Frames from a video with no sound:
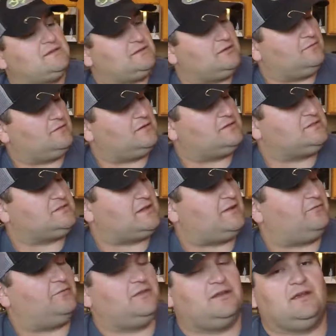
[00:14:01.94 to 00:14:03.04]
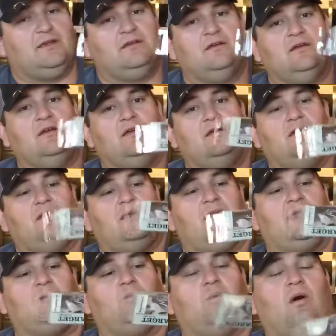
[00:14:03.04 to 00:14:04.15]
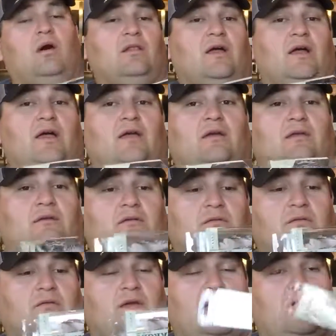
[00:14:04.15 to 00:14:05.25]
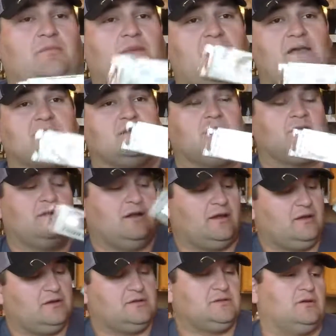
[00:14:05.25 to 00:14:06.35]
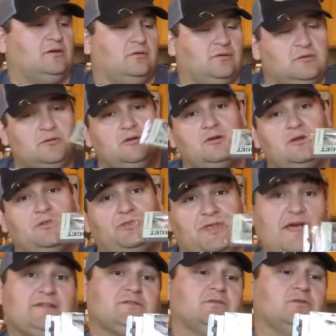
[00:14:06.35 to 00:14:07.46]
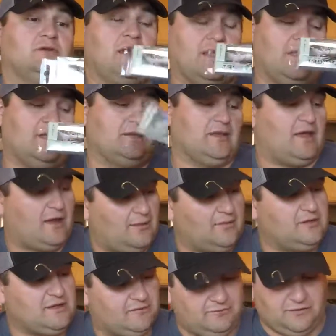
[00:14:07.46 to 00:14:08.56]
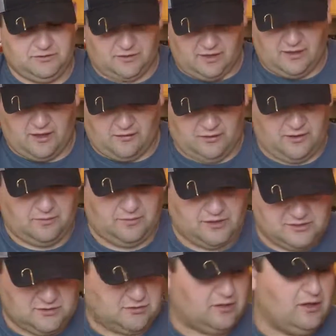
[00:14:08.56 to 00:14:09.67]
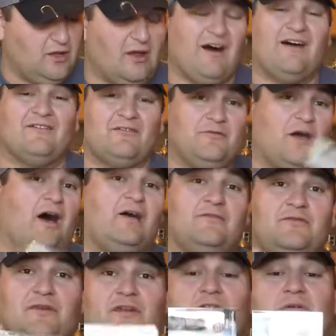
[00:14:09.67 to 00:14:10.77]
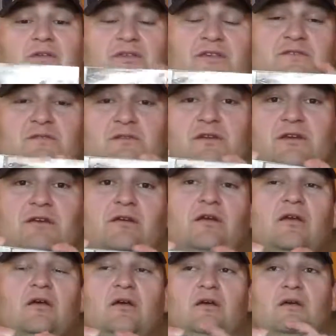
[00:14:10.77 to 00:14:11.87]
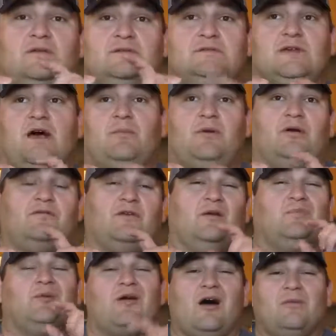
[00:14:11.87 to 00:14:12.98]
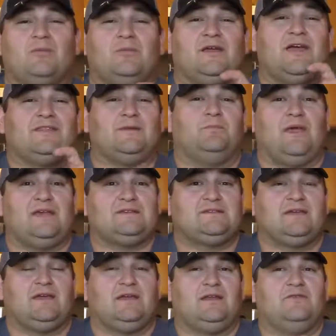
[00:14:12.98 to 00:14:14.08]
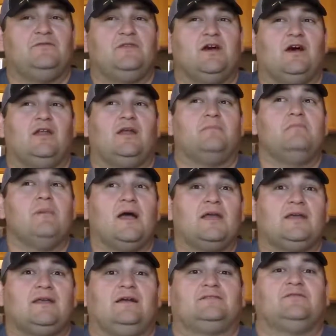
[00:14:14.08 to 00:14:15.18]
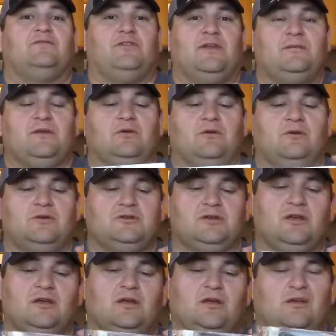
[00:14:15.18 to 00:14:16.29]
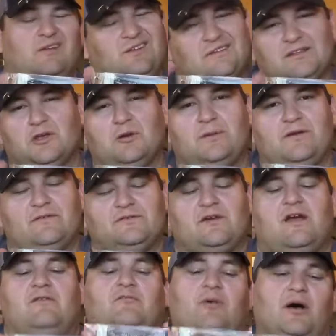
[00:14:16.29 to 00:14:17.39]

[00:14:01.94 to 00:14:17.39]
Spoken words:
silver is definitely a walleye and bass color out here. So that's cool. I like that. I'm gonna definitely try that one here pretty soon. I'll have a video with this one here. Some topwater frog, probably at the base again. If not, I might get out to Flaming Gorge. It's a little bit of a drive,